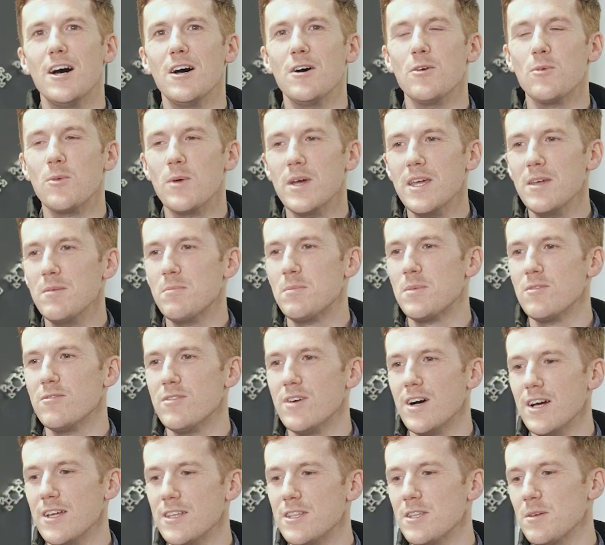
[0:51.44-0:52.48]
we
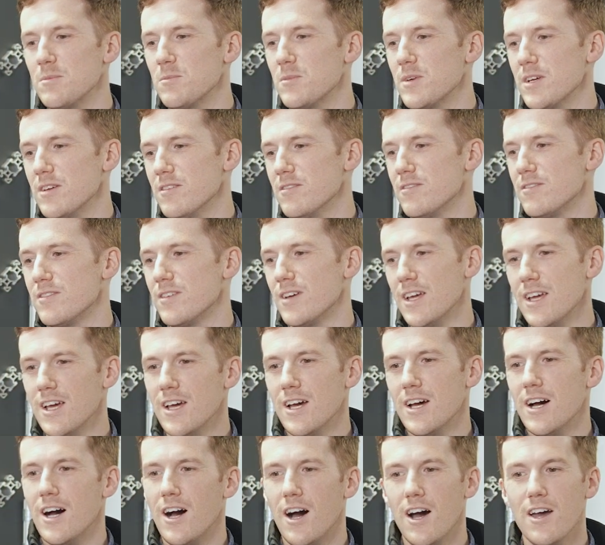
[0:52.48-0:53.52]
provide them with
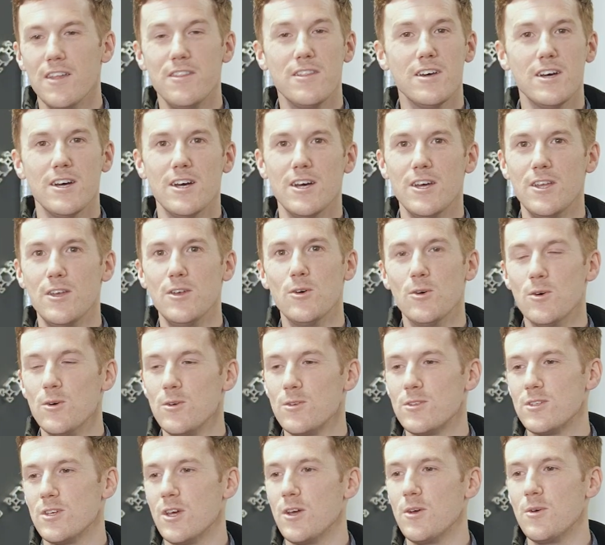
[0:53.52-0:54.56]
either an
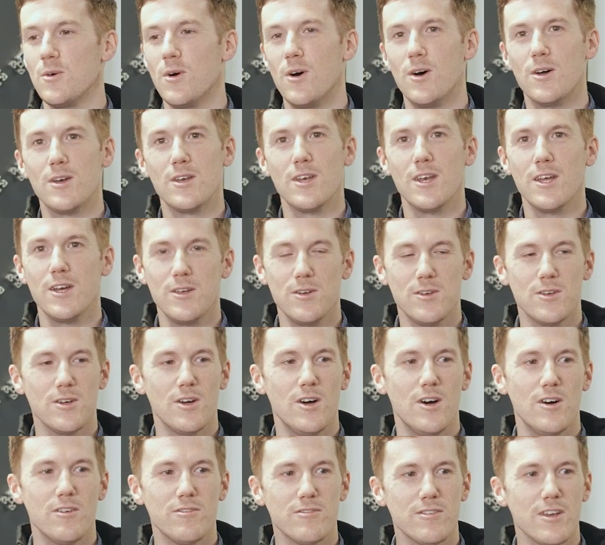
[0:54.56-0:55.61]
auto onload,
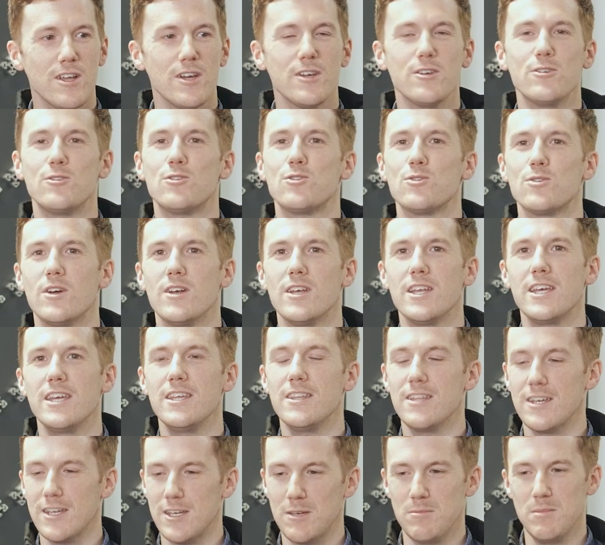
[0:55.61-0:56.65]
offload trolley
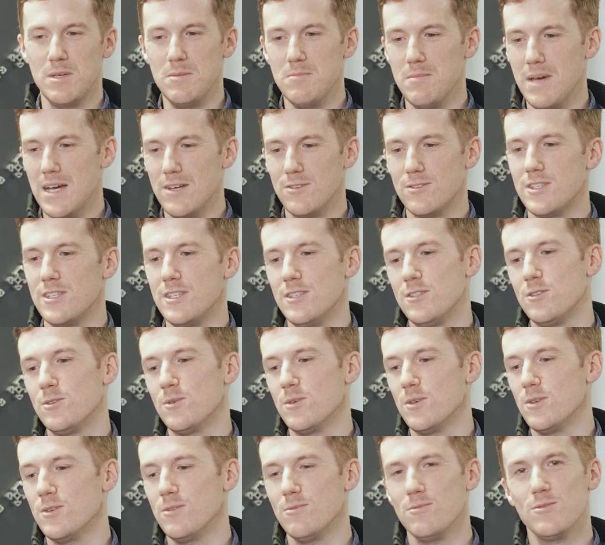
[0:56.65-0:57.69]
that can be mounted to
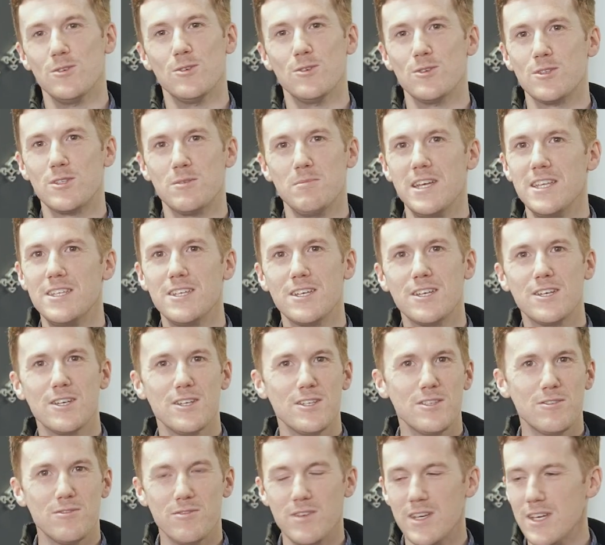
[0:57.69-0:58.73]
an automated
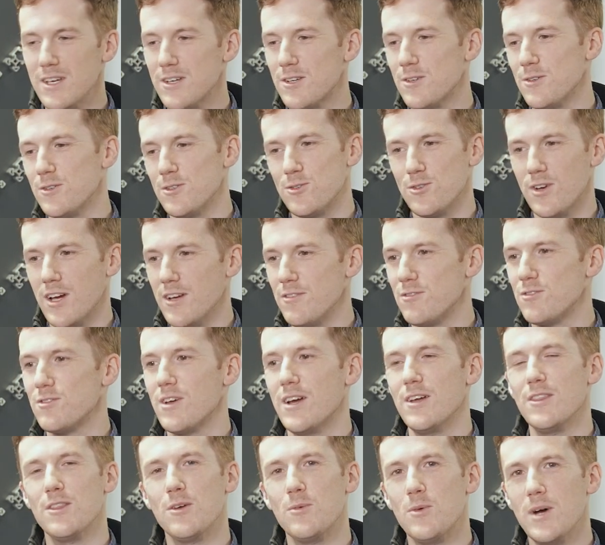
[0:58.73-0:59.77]
goods vehicle. It drives
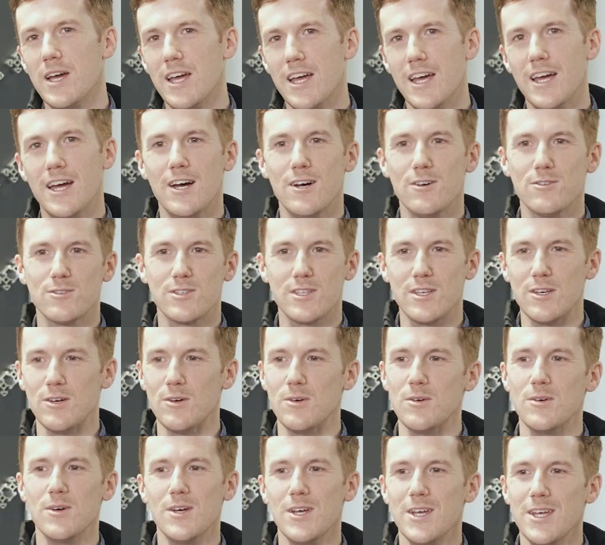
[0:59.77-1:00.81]
around the warehouse. It'll